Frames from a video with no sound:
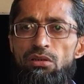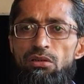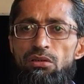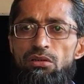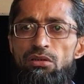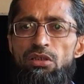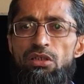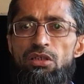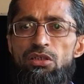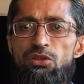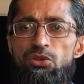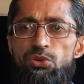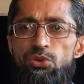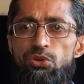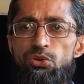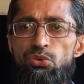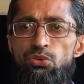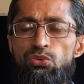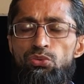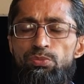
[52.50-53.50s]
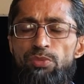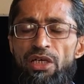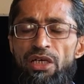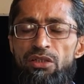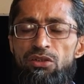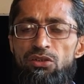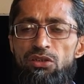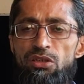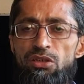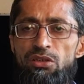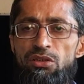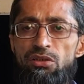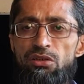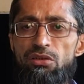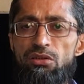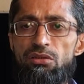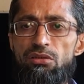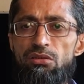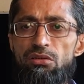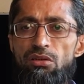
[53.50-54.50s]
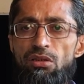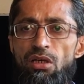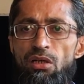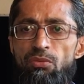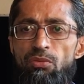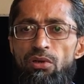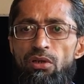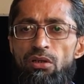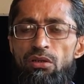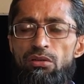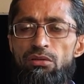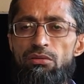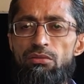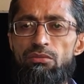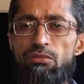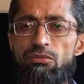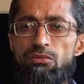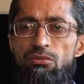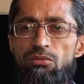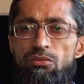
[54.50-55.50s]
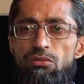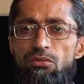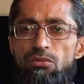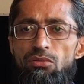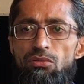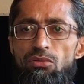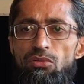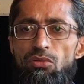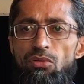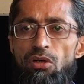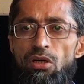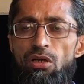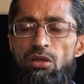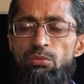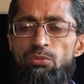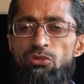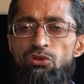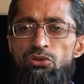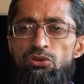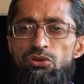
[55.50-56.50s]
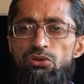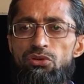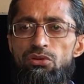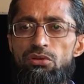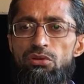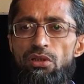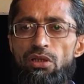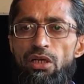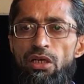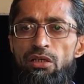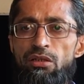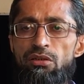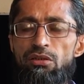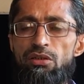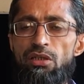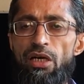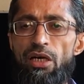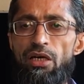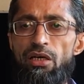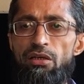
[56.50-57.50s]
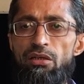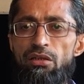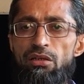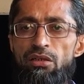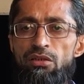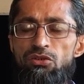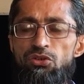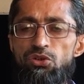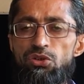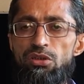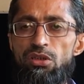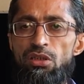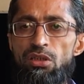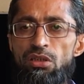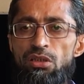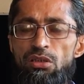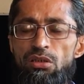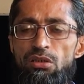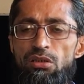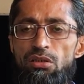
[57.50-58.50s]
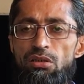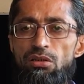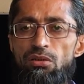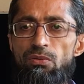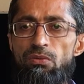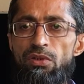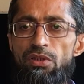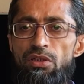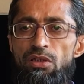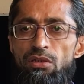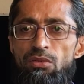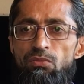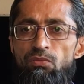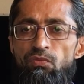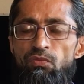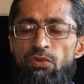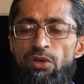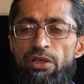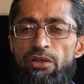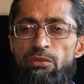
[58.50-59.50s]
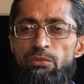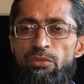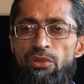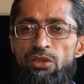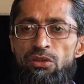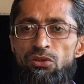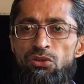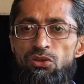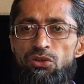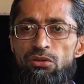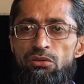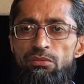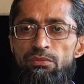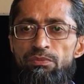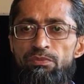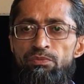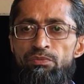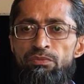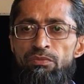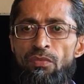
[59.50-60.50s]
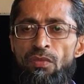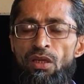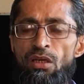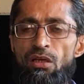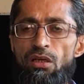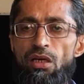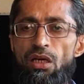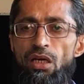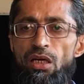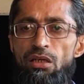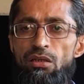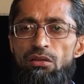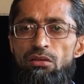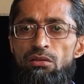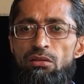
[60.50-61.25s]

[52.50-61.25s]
These two branches covered almost entire country within 1 month, and